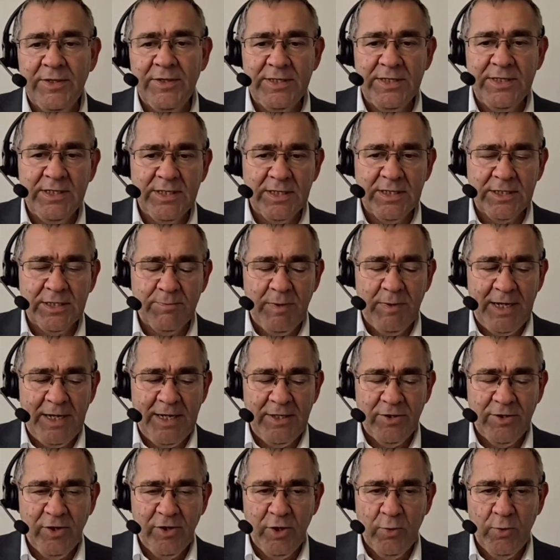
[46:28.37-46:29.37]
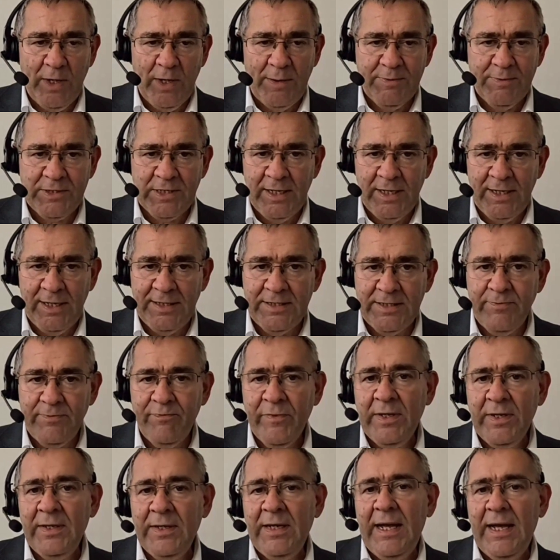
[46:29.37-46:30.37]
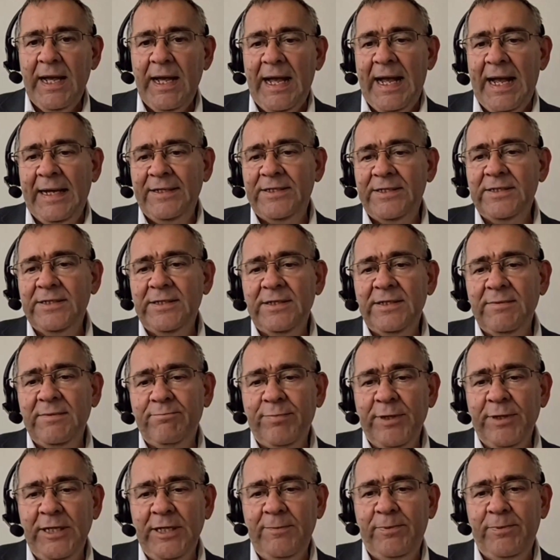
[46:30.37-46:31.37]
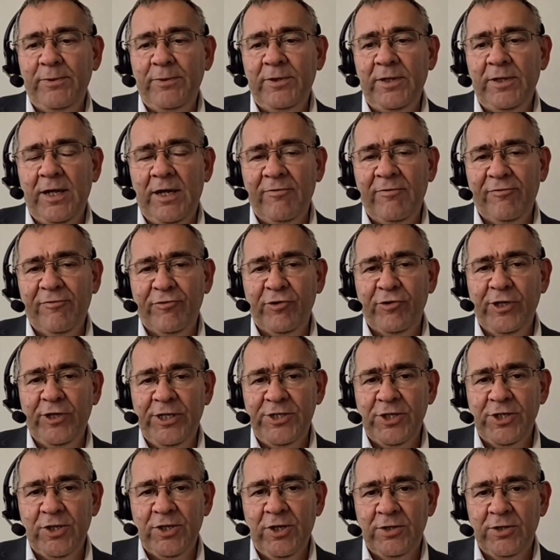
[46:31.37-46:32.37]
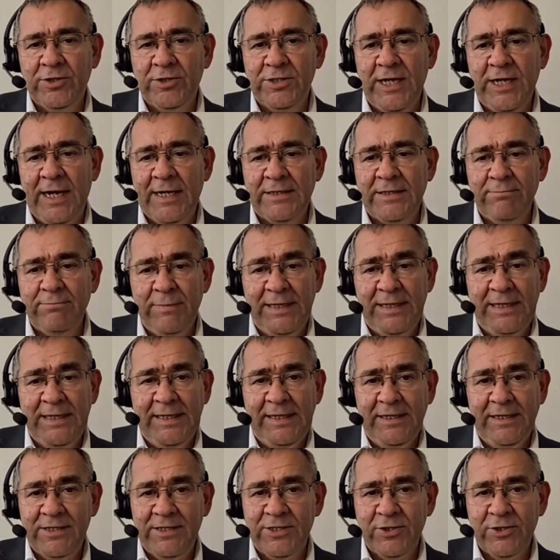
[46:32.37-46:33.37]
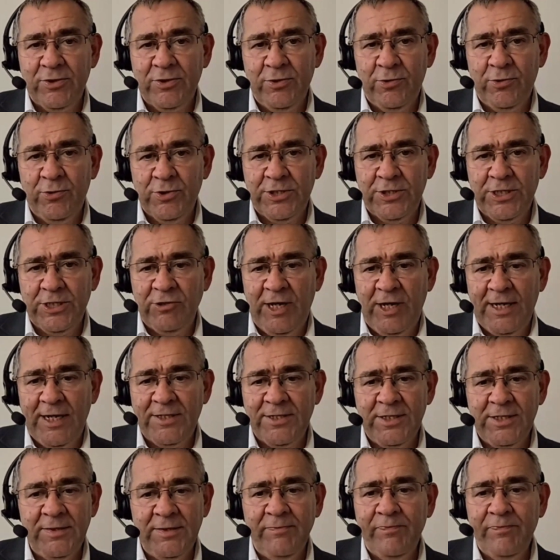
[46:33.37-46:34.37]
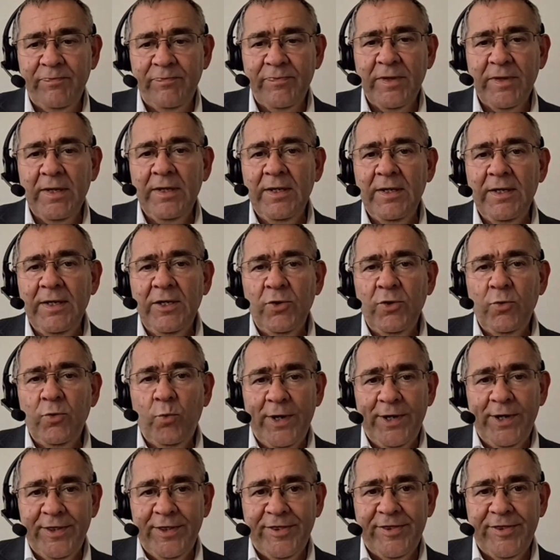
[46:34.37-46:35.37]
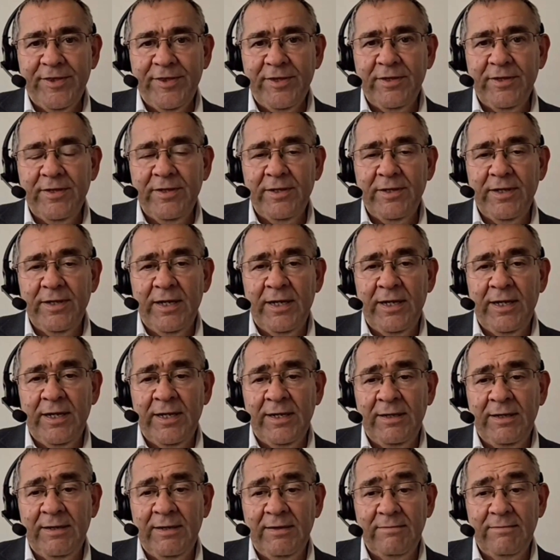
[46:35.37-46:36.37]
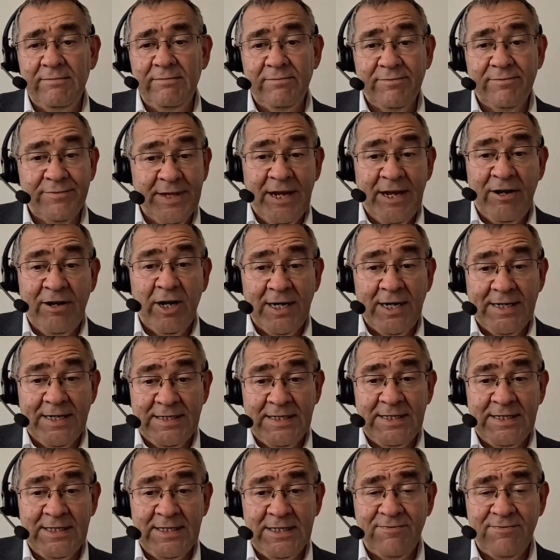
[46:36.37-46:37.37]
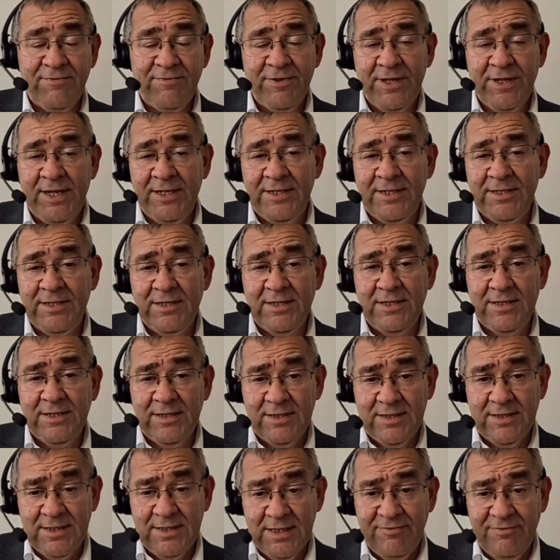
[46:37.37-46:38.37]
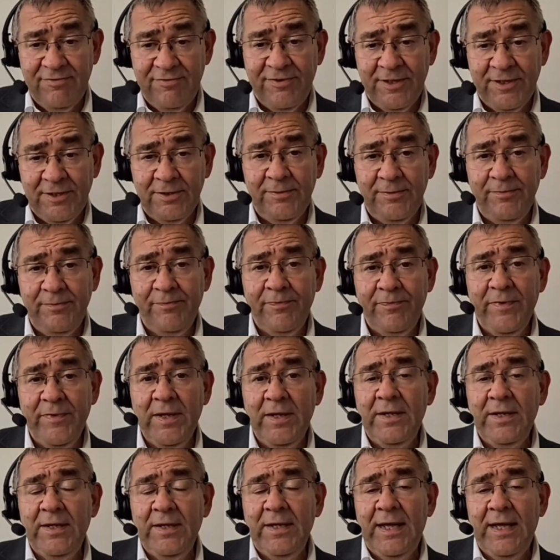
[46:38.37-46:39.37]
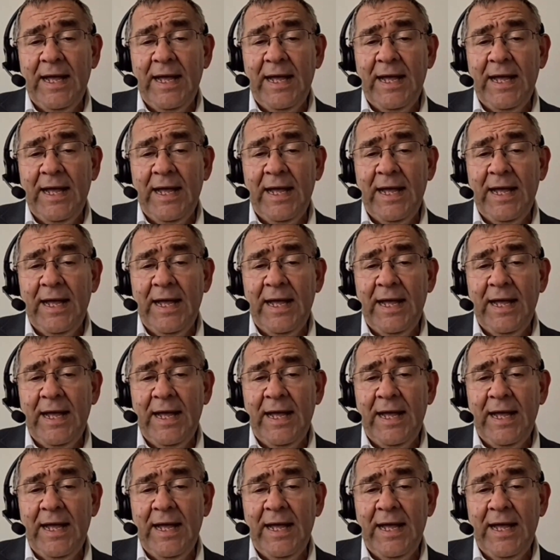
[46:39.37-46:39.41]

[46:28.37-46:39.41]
So this is explained on the website, and people are free to contact me as the course director with their ideas for their DPhil,